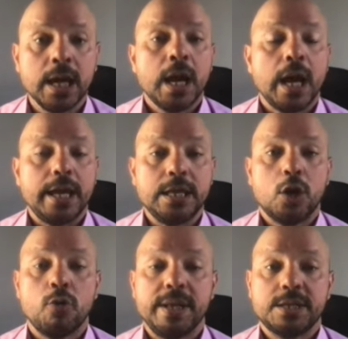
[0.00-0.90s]
in the
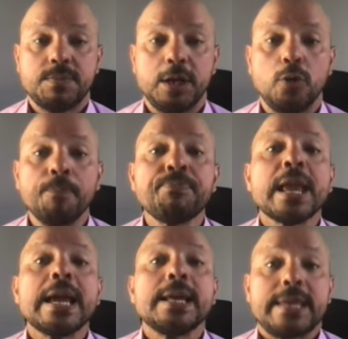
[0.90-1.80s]
comments below.
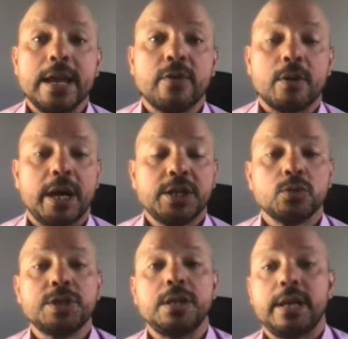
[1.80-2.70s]
Thank you very much. I'll
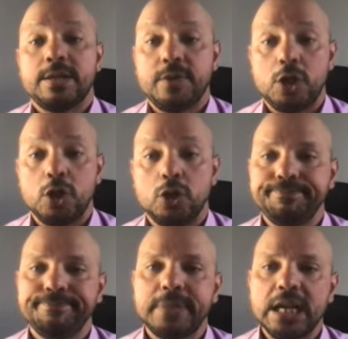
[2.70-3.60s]
see you next video.
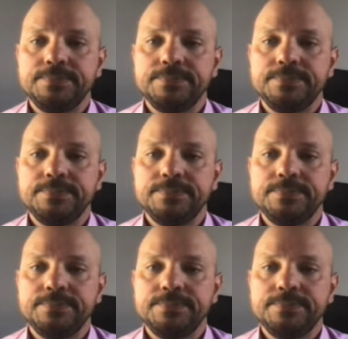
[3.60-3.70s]
Bye.